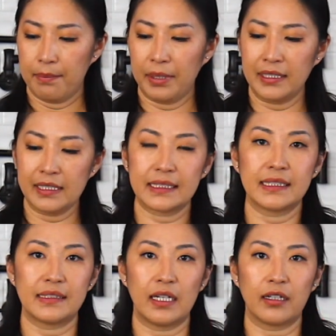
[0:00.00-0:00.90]
But
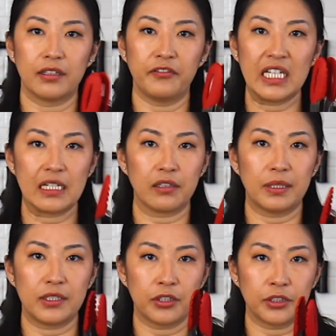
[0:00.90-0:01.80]
is convenient
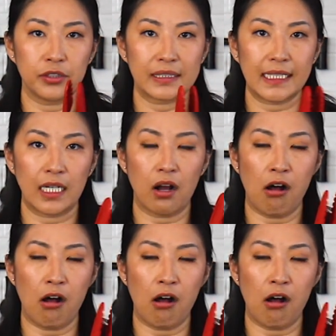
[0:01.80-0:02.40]
when you're using